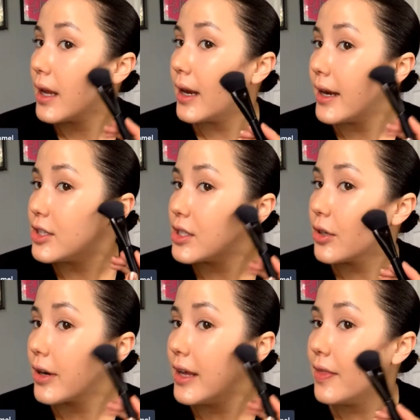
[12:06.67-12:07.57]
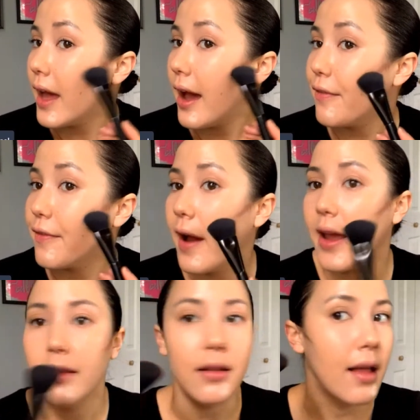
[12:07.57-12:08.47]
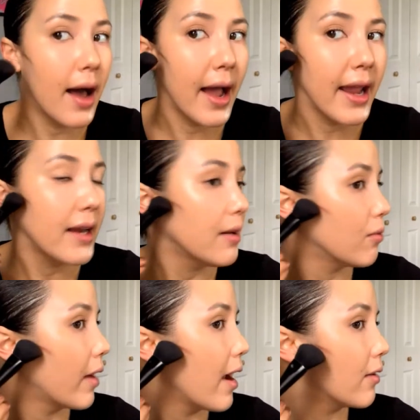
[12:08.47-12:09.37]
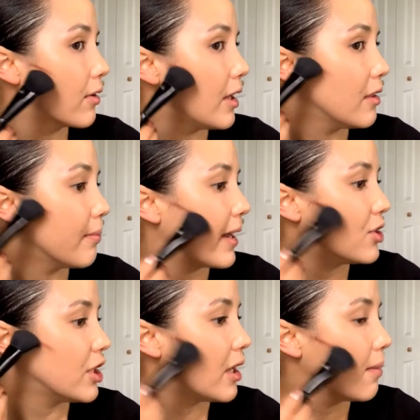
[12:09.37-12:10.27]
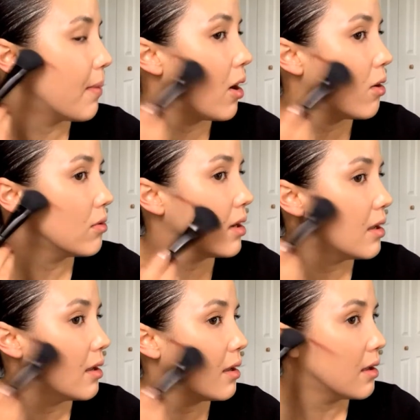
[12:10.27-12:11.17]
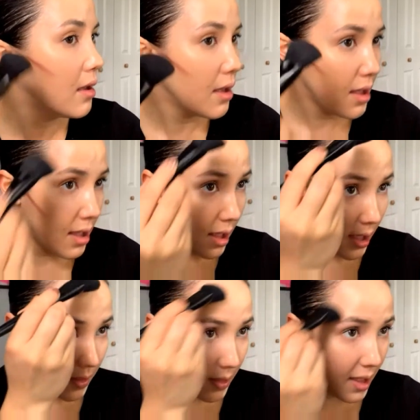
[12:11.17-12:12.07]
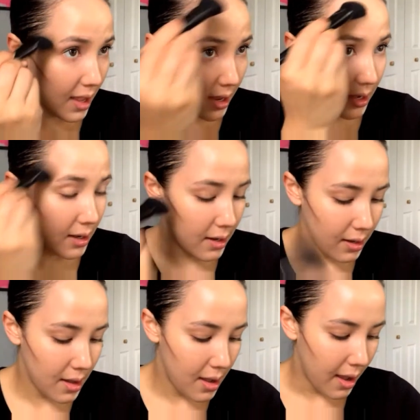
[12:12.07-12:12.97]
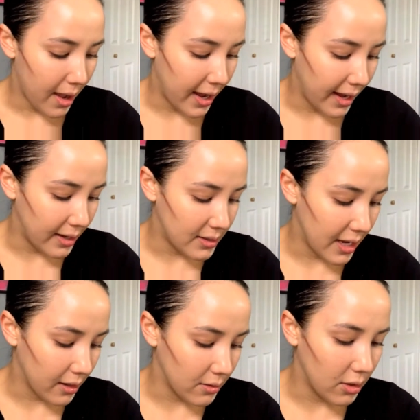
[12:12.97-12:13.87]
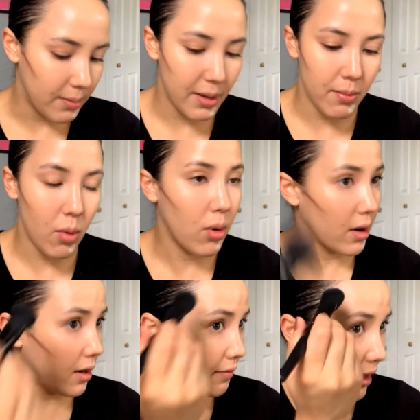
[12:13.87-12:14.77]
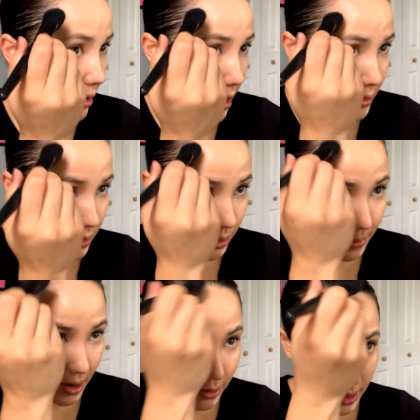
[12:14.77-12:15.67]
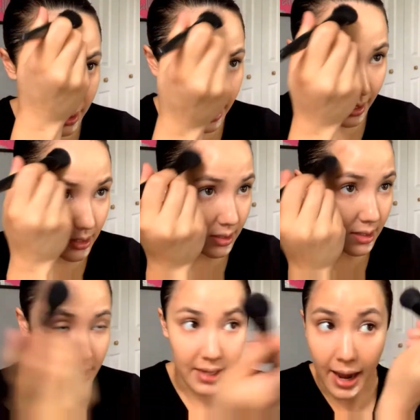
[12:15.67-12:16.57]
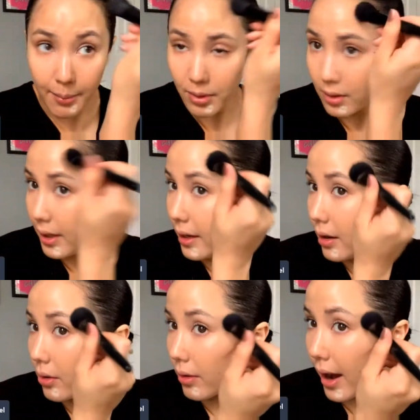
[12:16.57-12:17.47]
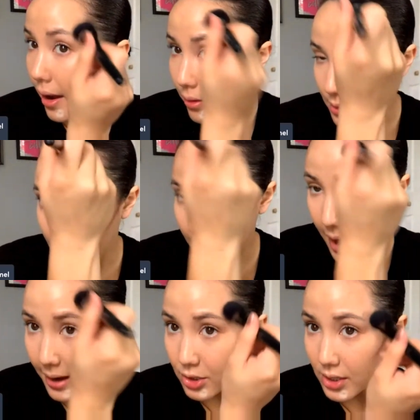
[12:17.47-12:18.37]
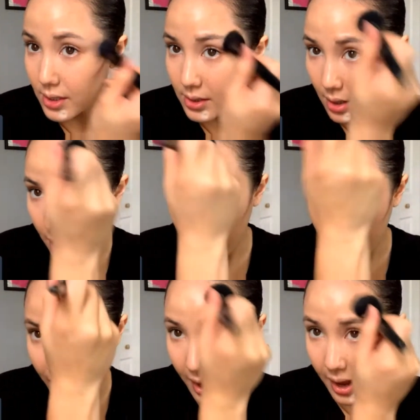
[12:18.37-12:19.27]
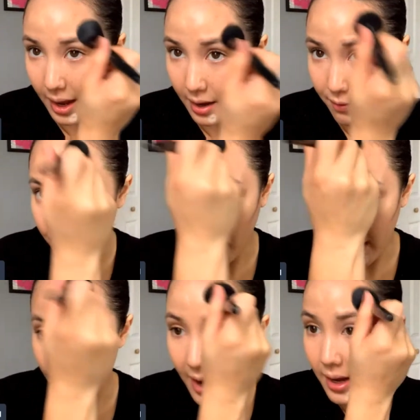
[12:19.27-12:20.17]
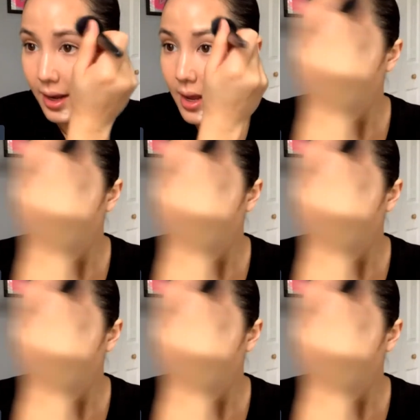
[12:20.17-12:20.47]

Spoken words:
And I just create that fine line right underneath my cheekbone. And then I take a little bit more of that contour powder and I just dabble it around the edges of my forehead.